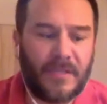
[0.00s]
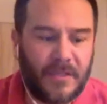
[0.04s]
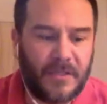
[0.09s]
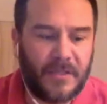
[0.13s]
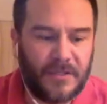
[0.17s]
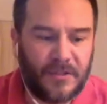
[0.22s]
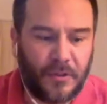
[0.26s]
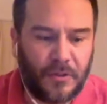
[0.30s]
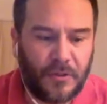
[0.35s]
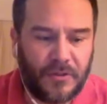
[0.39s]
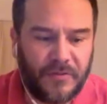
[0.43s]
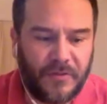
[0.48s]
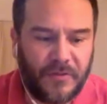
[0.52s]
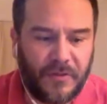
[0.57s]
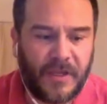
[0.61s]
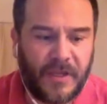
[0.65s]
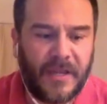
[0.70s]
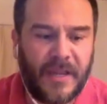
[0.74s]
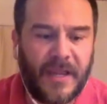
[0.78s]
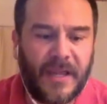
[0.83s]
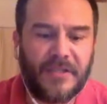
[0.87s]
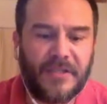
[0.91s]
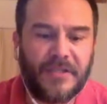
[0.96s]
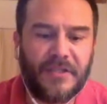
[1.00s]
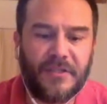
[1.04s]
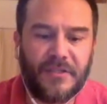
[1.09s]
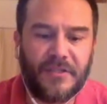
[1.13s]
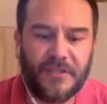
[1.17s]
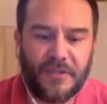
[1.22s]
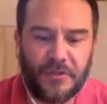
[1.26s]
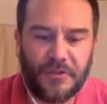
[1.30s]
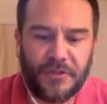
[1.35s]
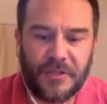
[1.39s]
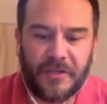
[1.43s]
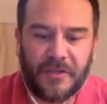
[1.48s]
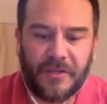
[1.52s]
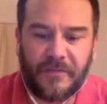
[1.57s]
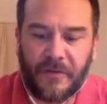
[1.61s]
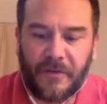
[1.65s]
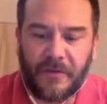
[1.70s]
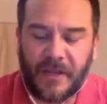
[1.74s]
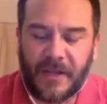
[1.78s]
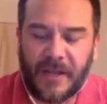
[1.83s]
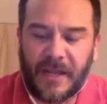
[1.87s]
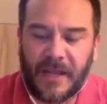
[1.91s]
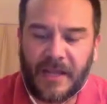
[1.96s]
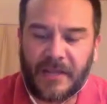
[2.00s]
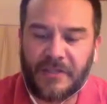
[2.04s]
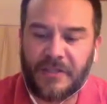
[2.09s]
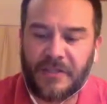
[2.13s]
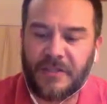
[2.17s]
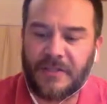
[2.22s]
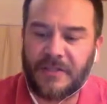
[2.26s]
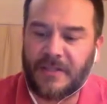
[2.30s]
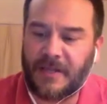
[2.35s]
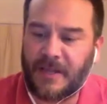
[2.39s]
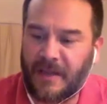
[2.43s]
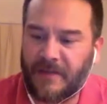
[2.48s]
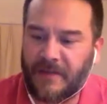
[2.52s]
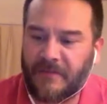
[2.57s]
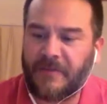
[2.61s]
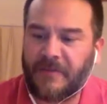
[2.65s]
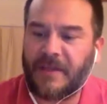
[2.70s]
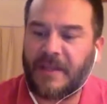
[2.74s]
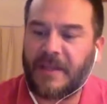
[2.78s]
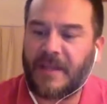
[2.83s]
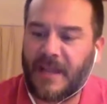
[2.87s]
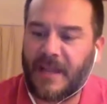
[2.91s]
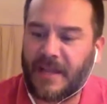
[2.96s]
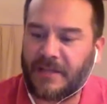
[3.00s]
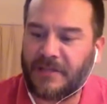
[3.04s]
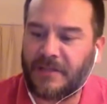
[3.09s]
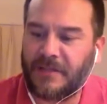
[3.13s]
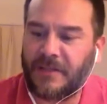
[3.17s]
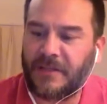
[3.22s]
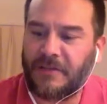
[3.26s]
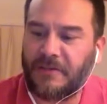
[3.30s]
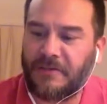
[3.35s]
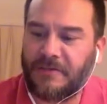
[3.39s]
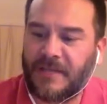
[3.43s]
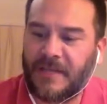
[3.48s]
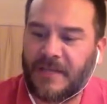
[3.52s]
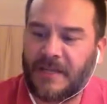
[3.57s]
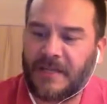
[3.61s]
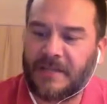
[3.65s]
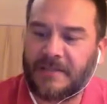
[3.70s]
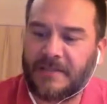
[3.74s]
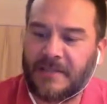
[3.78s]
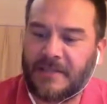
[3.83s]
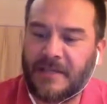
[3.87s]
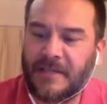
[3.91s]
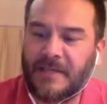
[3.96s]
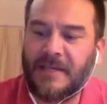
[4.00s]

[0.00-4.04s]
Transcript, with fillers: search for connections, searching for connections, and every connection, like you said, is